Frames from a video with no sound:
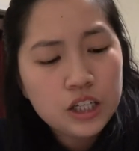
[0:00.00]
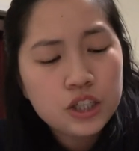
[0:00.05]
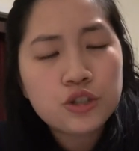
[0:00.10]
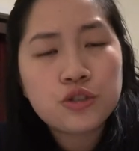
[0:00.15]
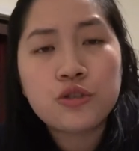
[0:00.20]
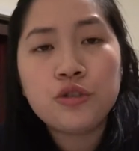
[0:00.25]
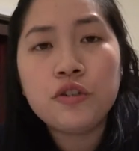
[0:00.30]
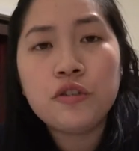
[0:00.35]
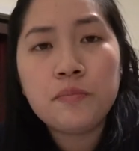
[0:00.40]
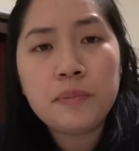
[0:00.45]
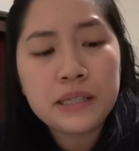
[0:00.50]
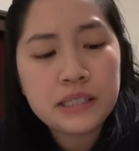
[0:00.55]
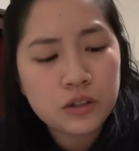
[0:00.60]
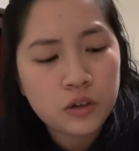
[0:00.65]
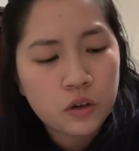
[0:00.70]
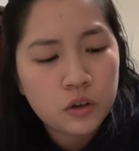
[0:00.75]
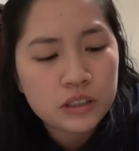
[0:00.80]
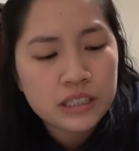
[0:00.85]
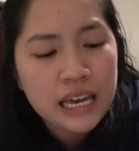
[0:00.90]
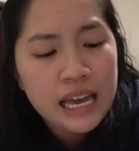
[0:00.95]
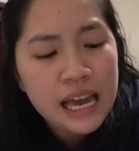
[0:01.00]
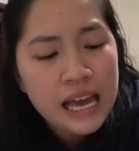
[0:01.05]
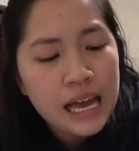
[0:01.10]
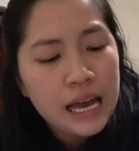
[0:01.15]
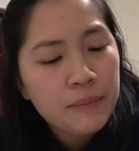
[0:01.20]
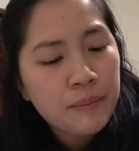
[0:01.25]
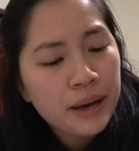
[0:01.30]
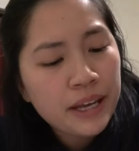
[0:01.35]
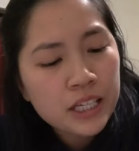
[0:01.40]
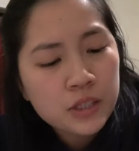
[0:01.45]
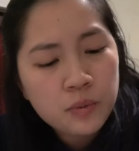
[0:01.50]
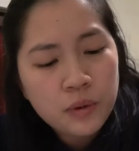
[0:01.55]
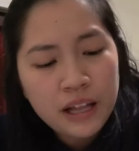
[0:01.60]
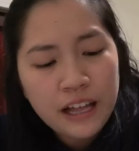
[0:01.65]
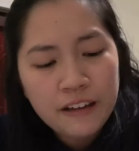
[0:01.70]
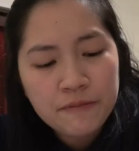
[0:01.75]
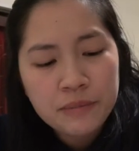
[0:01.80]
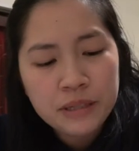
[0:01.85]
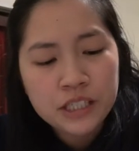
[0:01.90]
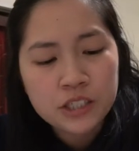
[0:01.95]
Truth be told, I might as
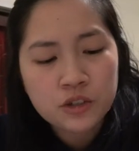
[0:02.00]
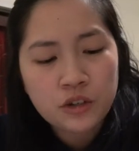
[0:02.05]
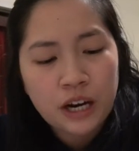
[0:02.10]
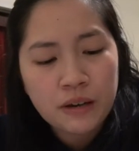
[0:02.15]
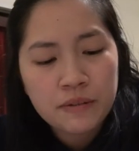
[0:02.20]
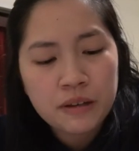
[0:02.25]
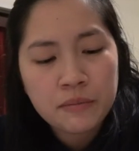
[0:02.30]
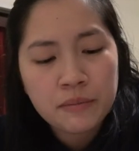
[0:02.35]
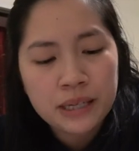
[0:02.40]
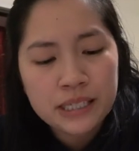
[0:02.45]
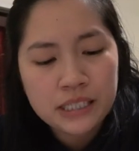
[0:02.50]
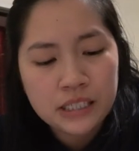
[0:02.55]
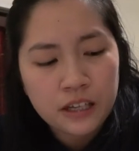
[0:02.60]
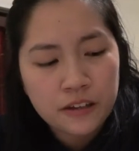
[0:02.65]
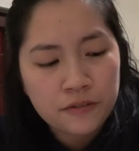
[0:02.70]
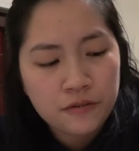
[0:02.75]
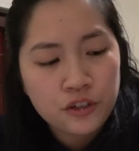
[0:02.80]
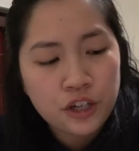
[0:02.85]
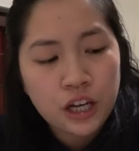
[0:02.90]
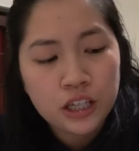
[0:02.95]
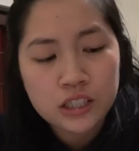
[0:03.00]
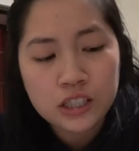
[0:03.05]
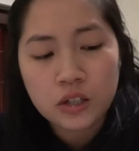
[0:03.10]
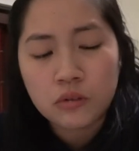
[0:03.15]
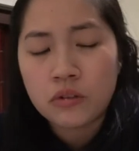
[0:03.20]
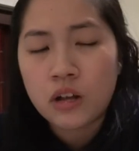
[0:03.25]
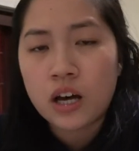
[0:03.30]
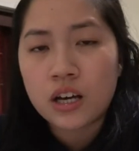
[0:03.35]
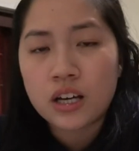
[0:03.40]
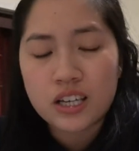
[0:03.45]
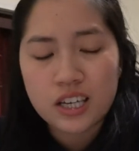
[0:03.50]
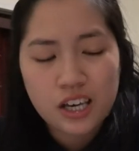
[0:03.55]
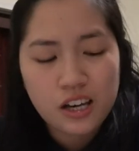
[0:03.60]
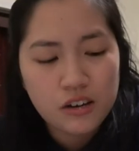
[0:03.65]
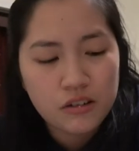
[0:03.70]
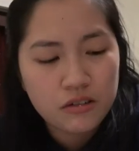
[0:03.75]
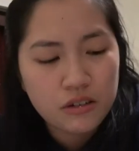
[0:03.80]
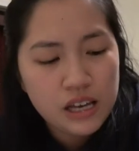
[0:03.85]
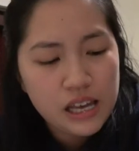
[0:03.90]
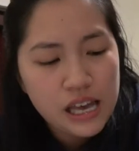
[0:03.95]
well have been describing myself not so long
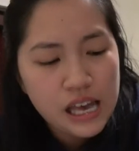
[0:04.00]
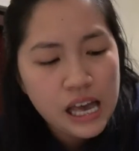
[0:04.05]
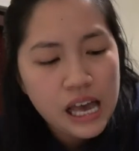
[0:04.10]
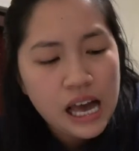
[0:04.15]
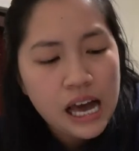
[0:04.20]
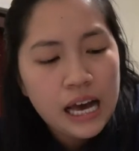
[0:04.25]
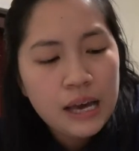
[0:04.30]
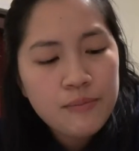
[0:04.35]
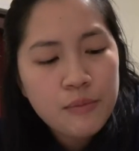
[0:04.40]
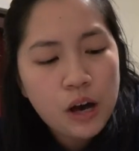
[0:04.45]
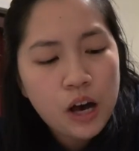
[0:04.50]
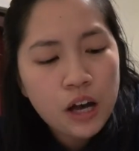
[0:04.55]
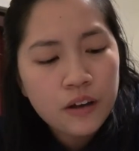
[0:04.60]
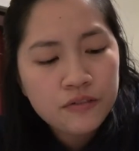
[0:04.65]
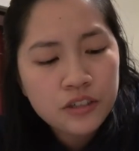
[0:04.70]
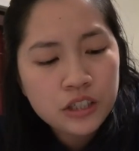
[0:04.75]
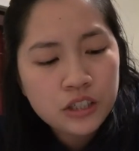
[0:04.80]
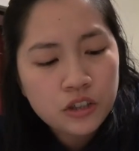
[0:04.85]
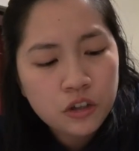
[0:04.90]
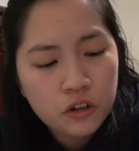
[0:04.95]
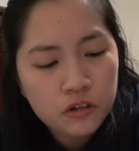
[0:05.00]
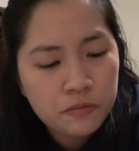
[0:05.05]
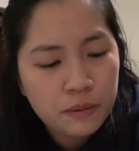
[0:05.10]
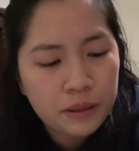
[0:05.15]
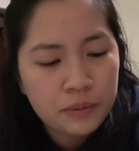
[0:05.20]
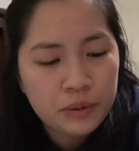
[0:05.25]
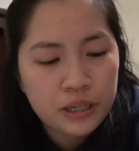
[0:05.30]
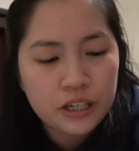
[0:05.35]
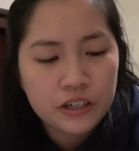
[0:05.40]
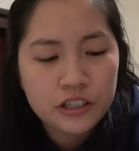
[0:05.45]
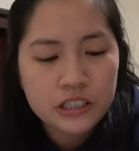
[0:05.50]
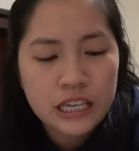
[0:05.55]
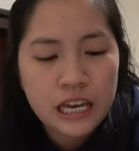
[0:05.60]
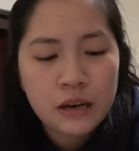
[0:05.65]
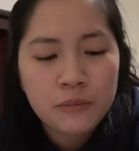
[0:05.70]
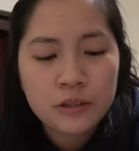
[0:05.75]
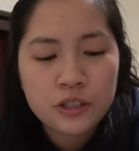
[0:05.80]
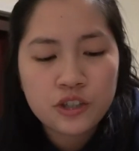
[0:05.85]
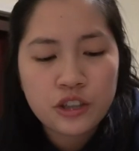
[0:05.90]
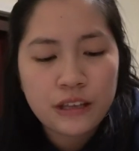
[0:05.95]
ago. I'm often told by readers
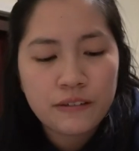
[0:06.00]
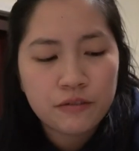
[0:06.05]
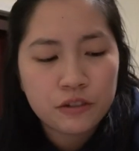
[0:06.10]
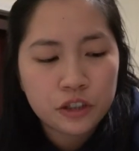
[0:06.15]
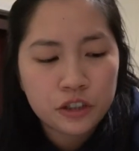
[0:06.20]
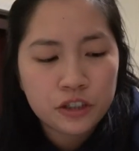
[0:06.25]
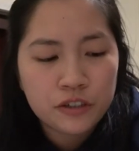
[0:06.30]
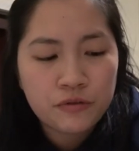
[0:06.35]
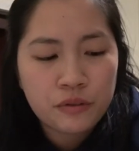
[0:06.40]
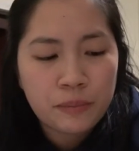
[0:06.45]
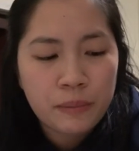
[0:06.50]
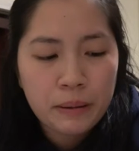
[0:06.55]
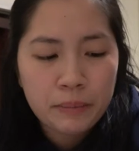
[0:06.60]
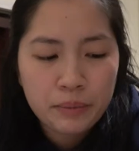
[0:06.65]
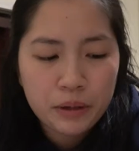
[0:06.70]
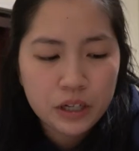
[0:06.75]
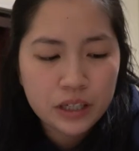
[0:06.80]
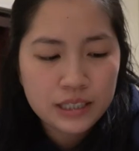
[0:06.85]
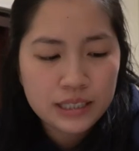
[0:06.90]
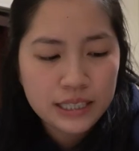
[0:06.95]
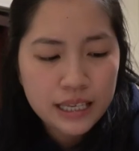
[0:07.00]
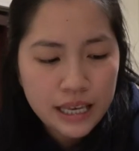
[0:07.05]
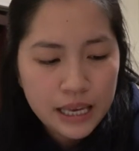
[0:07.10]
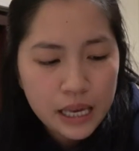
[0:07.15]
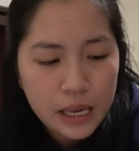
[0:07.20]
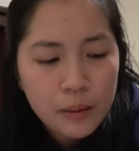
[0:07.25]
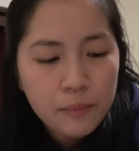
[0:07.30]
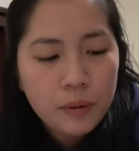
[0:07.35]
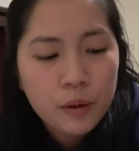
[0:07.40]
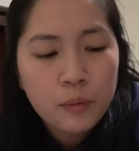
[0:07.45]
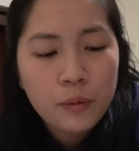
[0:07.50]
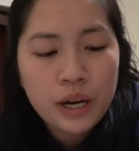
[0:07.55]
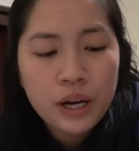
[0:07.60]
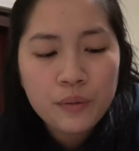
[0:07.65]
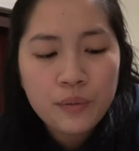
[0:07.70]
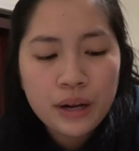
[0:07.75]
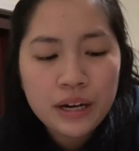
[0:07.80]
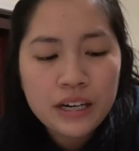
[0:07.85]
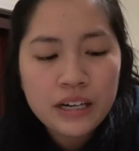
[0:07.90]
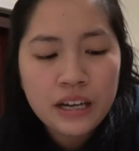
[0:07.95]
how much they've learned from my books, but when I
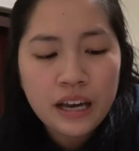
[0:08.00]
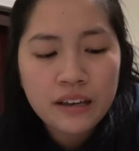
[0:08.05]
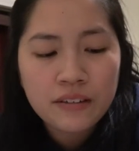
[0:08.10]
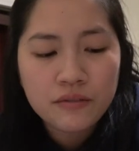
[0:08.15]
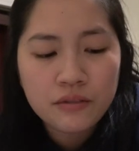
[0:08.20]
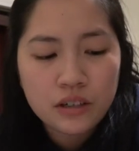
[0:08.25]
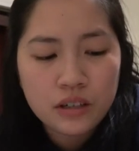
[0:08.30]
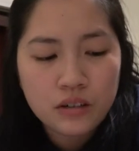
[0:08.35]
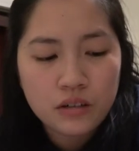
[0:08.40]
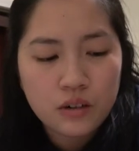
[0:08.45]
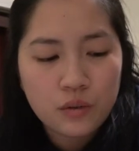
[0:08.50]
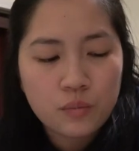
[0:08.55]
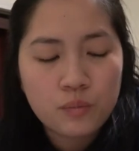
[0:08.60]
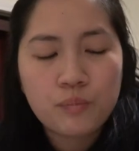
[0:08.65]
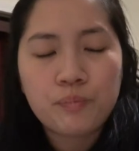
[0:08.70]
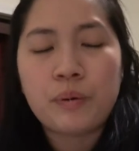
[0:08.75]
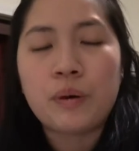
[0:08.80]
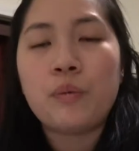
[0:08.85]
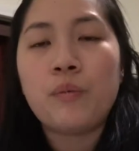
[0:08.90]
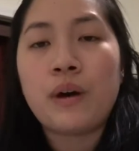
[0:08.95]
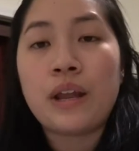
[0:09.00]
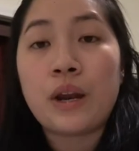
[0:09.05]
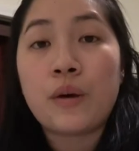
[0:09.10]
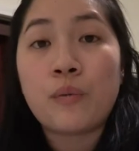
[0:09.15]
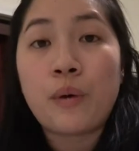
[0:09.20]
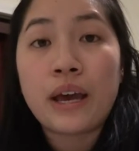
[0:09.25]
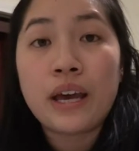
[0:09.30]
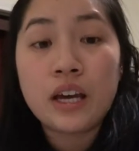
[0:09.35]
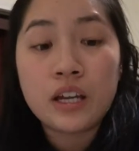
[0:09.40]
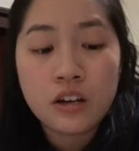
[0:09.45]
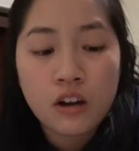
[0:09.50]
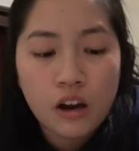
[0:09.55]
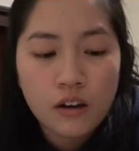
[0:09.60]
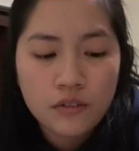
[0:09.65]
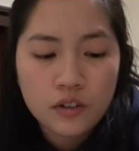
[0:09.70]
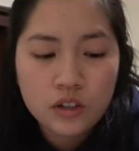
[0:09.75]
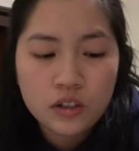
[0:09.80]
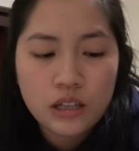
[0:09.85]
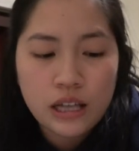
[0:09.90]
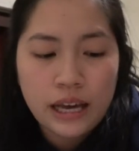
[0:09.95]
write a
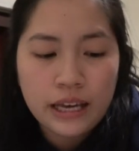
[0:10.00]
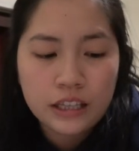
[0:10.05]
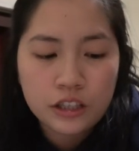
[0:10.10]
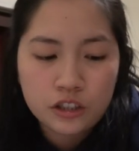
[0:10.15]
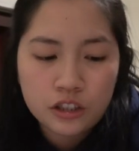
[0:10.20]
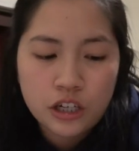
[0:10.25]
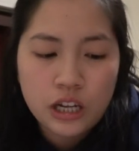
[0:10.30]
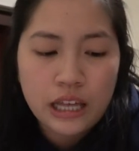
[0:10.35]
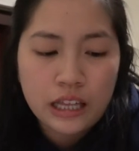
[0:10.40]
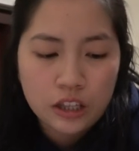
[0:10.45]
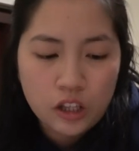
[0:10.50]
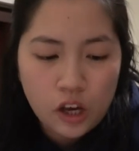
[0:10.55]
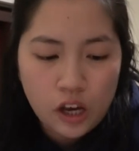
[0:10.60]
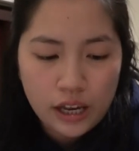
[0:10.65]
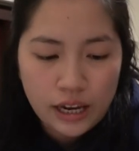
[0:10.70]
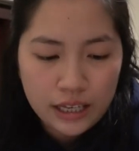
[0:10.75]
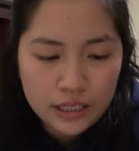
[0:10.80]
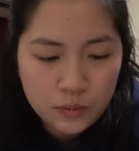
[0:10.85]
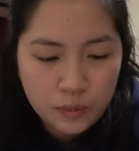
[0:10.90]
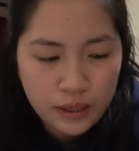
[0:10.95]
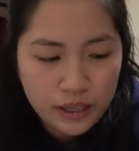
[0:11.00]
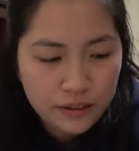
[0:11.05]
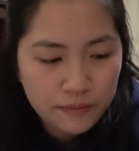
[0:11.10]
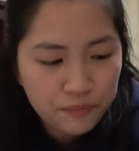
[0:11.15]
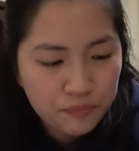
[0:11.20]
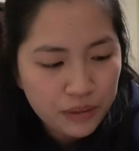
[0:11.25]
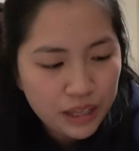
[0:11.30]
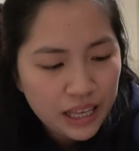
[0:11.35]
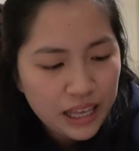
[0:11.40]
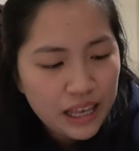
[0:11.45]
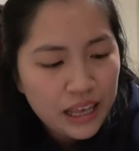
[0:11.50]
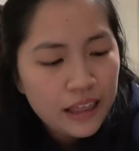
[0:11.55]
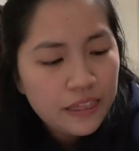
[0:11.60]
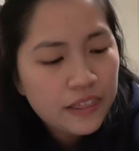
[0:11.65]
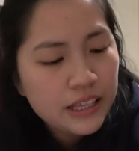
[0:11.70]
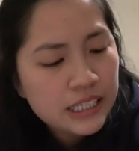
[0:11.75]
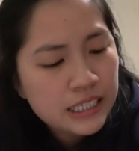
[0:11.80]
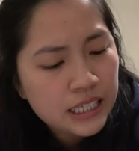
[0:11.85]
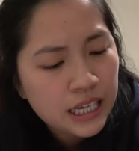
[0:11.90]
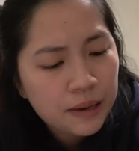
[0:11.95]
novel, I learn a lot as well.
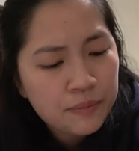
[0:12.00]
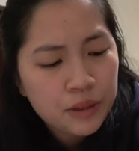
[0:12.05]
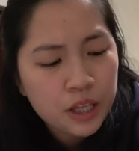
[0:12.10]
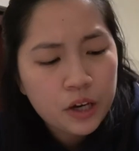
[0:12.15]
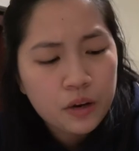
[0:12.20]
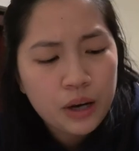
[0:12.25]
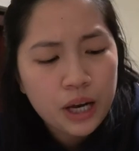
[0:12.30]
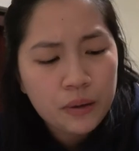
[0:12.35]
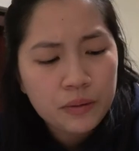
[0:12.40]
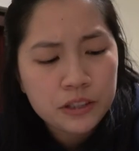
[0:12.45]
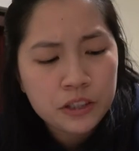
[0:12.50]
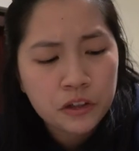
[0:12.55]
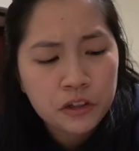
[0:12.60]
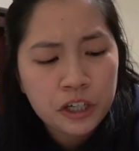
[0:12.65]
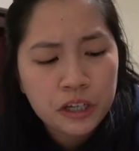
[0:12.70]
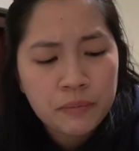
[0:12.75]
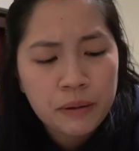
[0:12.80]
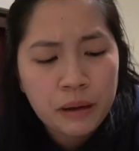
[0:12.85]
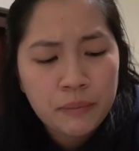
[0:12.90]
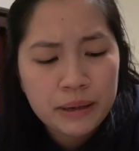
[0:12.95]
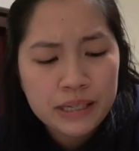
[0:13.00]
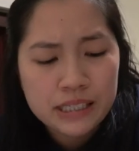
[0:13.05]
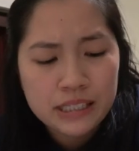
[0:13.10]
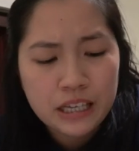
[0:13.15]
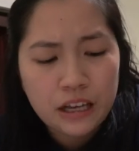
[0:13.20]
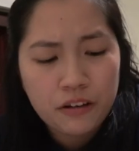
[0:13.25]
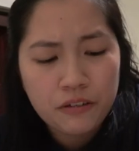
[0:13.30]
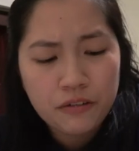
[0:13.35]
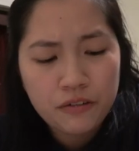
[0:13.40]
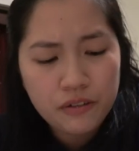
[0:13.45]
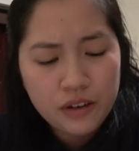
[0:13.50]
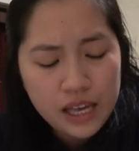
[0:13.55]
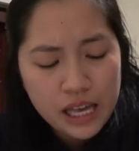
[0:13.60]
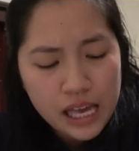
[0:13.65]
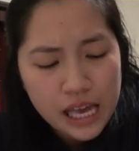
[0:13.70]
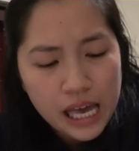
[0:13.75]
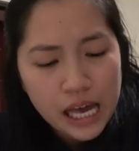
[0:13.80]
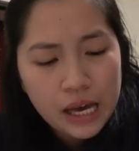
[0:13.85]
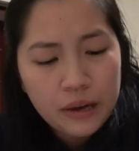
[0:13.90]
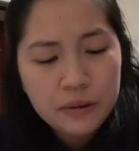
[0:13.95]
This time, though, I was learning about myself.
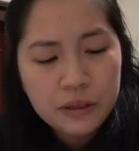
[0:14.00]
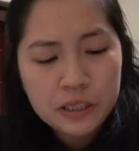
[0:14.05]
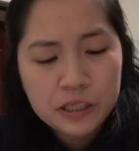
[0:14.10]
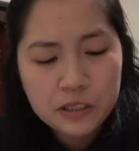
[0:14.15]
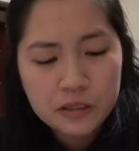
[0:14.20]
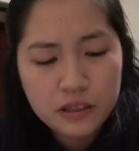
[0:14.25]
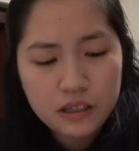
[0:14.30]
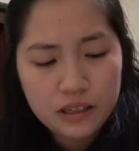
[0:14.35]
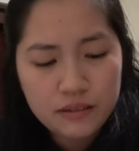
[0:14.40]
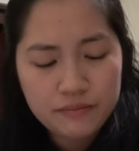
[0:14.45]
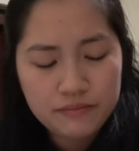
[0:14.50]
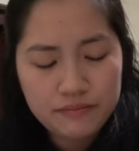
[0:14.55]
I was